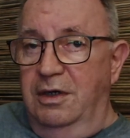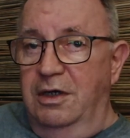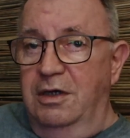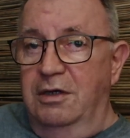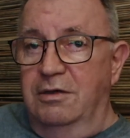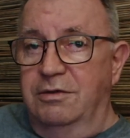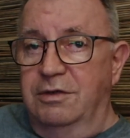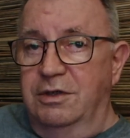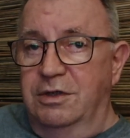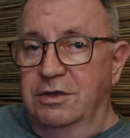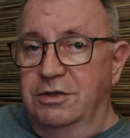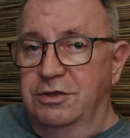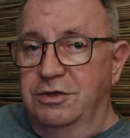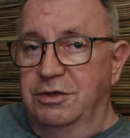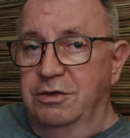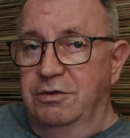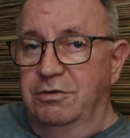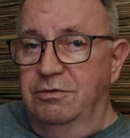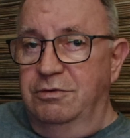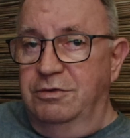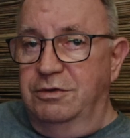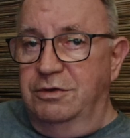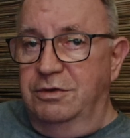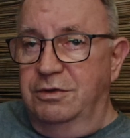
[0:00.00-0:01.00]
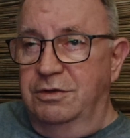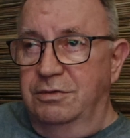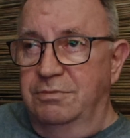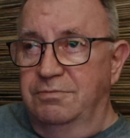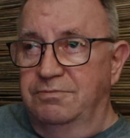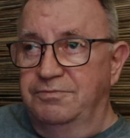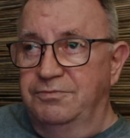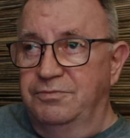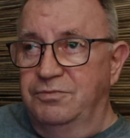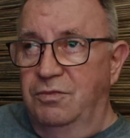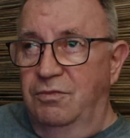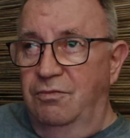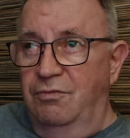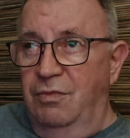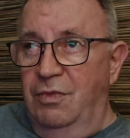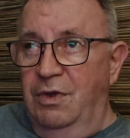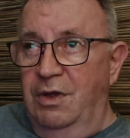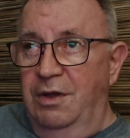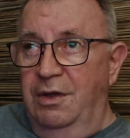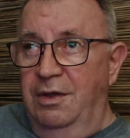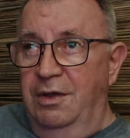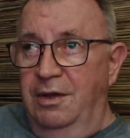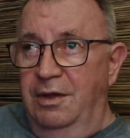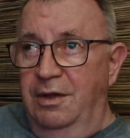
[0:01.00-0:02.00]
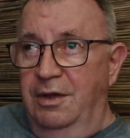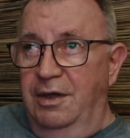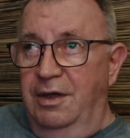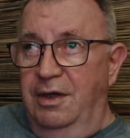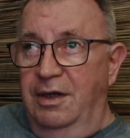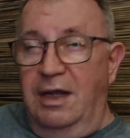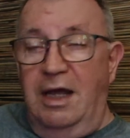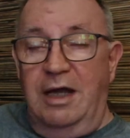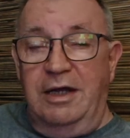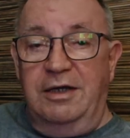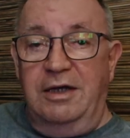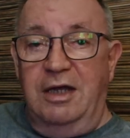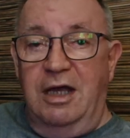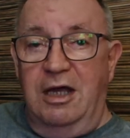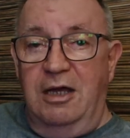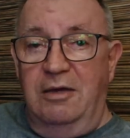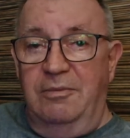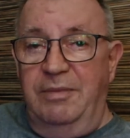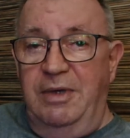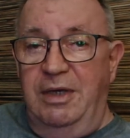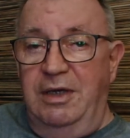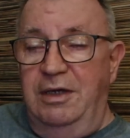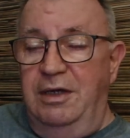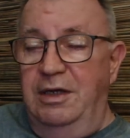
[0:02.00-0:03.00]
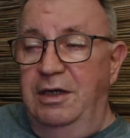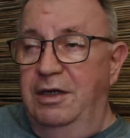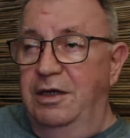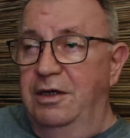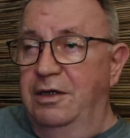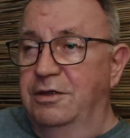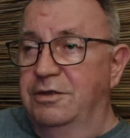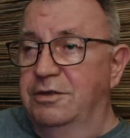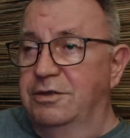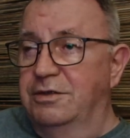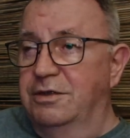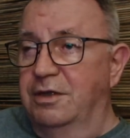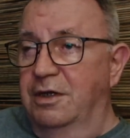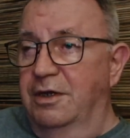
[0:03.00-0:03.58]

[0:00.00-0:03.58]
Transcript: health issues like diabetes,